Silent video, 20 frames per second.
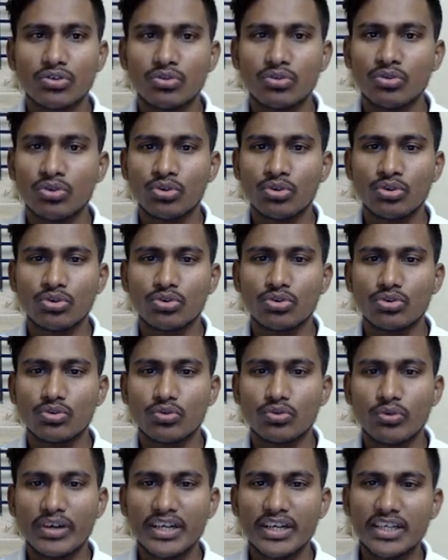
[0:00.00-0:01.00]
No,
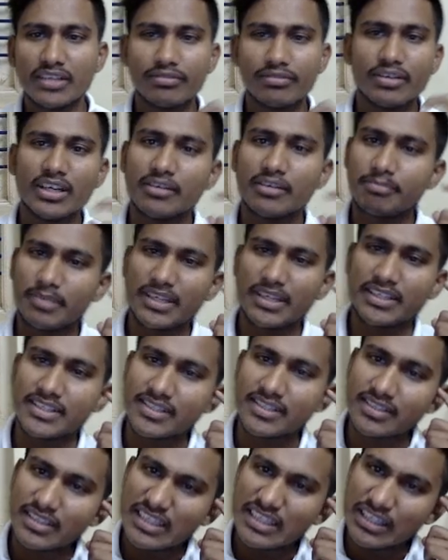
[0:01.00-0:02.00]
25 pens.
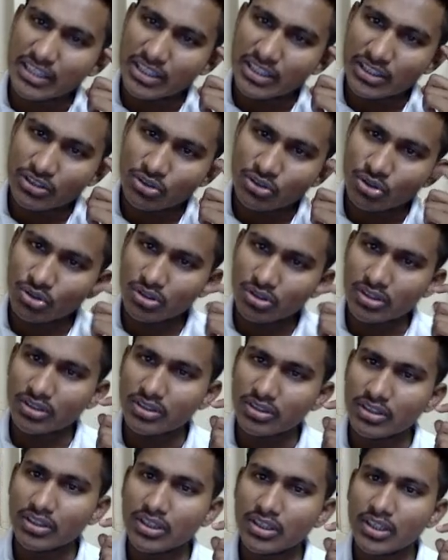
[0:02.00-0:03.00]
He took
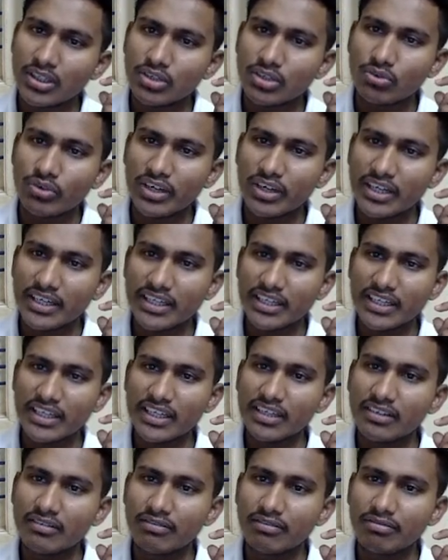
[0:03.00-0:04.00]

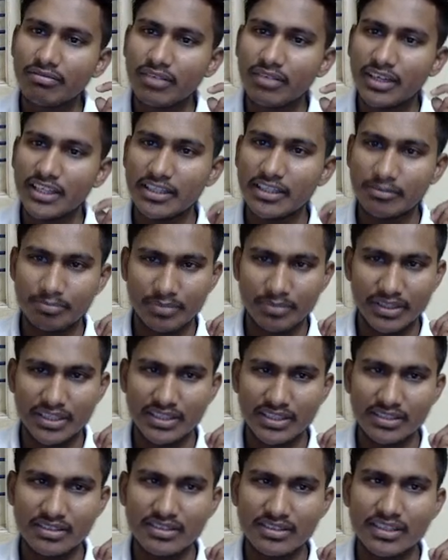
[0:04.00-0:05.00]
25
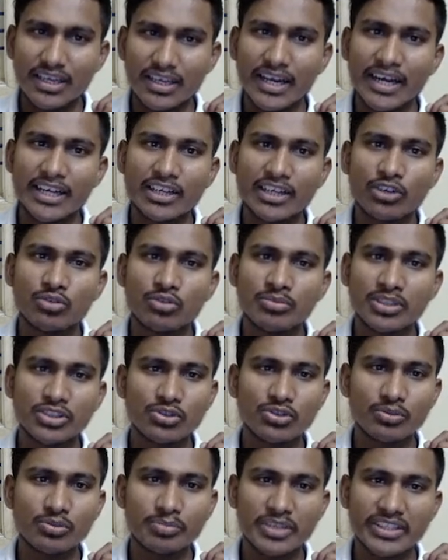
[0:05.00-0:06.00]
pens at how much
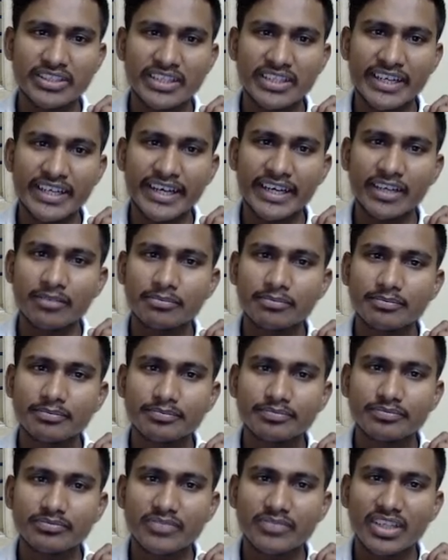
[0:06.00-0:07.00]
rupees rate?
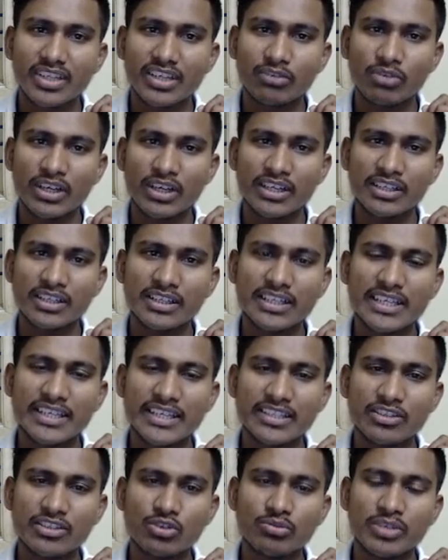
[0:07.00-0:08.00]
One is
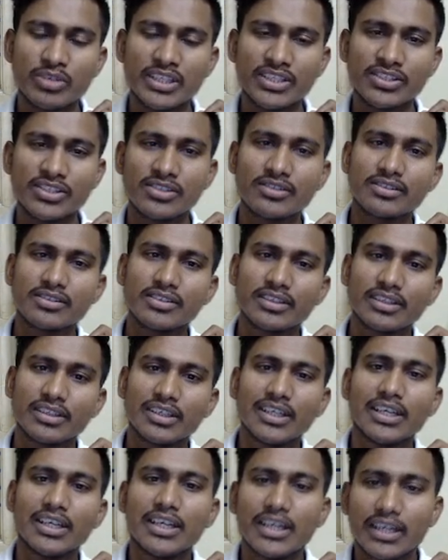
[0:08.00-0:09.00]
how much?
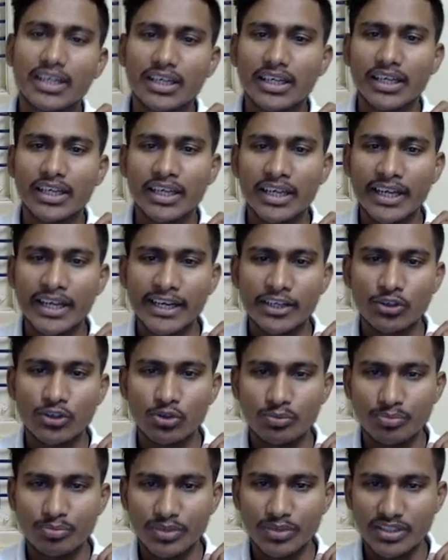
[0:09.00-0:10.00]
8
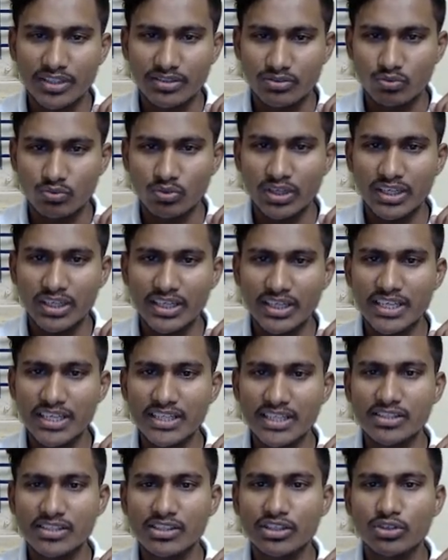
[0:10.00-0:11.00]
rupees. One
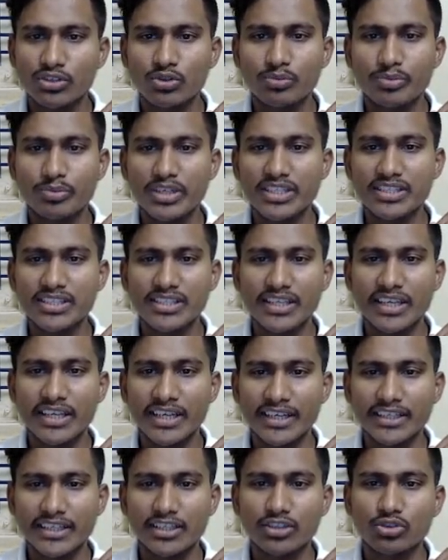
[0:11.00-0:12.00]
is rupees
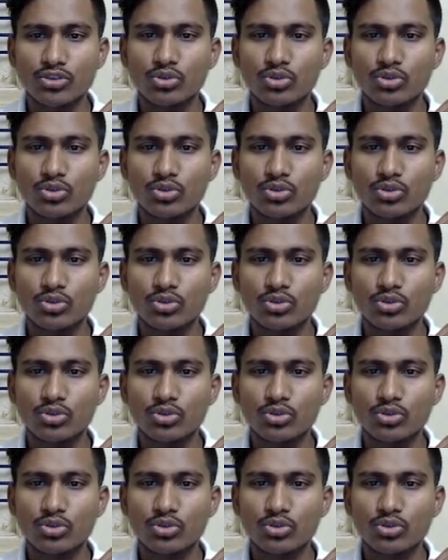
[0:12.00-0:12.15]
8. So